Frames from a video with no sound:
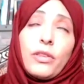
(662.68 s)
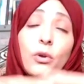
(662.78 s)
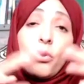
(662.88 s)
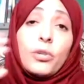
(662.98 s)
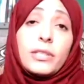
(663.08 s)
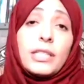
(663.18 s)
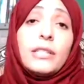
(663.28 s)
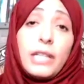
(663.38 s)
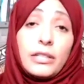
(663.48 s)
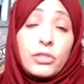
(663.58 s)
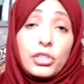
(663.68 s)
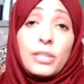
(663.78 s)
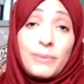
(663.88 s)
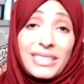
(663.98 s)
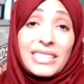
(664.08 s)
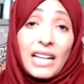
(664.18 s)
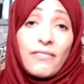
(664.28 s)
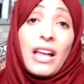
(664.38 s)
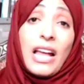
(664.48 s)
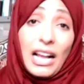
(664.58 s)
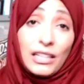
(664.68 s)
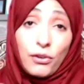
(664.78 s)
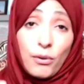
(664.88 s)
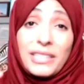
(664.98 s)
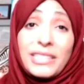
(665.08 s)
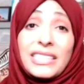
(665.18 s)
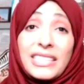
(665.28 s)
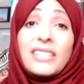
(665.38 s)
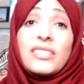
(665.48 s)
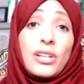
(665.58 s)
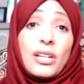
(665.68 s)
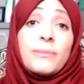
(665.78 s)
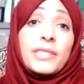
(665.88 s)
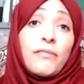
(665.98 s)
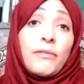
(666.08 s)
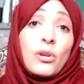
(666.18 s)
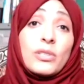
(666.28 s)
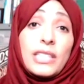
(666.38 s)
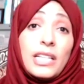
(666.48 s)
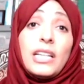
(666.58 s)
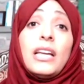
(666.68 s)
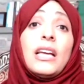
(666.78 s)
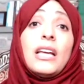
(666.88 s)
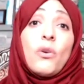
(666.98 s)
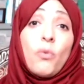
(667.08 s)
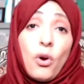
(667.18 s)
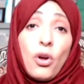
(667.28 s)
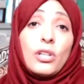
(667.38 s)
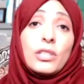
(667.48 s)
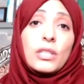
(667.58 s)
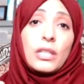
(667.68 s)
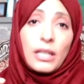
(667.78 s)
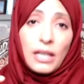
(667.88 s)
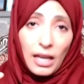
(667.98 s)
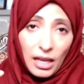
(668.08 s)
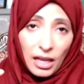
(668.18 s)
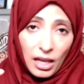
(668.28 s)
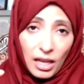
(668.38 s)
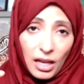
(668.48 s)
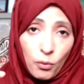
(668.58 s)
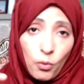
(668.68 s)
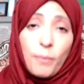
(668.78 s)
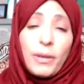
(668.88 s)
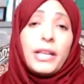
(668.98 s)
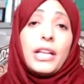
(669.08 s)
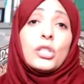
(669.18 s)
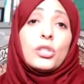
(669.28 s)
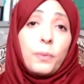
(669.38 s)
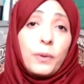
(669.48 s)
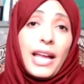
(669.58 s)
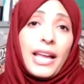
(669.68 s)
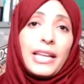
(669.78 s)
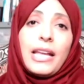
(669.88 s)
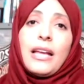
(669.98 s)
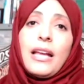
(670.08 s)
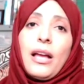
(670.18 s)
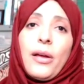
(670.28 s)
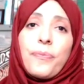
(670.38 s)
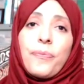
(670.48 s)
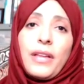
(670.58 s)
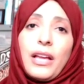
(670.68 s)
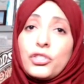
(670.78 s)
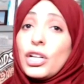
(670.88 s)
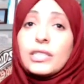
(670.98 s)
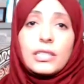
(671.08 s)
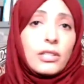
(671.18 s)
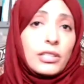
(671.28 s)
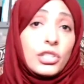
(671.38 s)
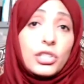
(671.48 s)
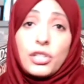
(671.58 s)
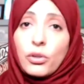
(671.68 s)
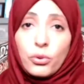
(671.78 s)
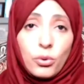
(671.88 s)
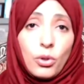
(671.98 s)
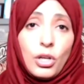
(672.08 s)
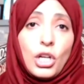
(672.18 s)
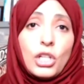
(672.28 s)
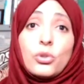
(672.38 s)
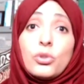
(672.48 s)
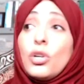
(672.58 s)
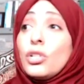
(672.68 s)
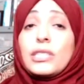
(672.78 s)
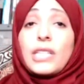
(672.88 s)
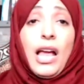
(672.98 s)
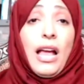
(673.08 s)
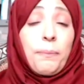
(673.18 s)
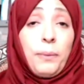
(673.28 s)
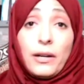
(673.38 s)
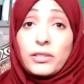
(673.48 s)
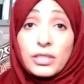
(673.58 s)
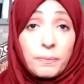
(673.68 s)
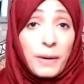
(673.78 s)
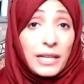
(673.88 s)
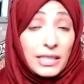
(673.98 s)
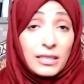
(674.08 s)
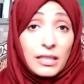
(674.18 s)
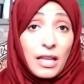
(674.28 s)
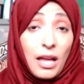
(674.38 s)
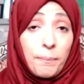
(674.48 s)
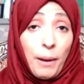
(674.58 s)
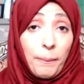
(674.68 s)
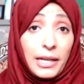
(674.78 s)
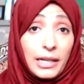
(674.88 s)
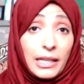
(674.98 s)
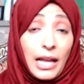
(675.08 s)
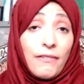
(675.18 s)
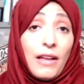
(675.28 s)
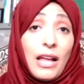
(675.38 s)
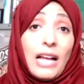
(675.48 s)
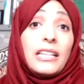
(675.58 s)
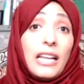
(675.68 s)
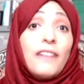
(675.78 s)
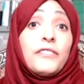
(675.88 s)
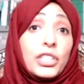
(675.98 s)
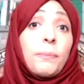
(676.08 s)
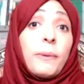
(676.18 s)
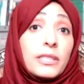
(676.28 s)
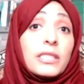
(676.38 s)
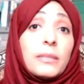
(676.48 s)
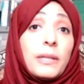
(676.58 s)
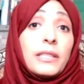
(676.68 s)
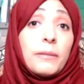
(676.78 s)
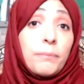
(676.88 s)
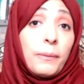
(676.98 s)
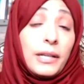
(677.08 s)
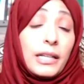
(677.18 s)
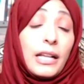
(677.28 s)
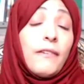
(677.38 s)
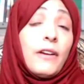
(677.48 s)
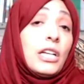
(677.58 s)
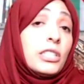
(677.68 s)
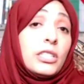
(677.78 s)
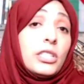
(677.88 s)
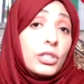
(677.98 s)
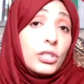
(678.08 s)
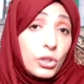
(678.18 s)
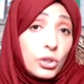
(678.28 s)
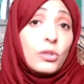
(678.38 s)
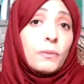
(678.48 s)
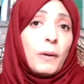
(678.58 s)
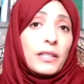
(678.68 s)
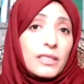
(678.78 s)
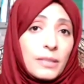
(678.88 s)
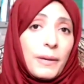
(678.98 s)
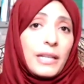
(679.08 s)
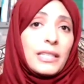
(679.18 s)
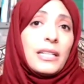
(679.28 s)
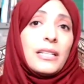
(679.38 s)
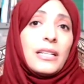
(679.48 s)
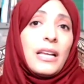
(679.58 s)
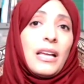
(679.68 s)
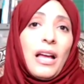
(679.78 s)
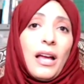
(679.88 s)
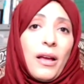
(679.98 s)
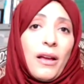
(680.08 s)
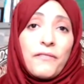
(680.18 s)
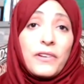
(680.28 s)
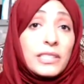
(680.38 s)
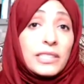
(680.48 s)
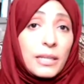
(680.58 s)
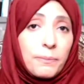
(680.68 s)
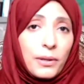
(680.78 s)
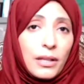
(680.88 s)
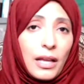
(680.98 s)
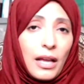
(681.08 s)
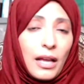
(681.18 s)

authoritarian regime itself, and from the dictator himself, because he want women to play just a traditional role, to don't participate in public life, and if she participate in public life, she should participate in very simple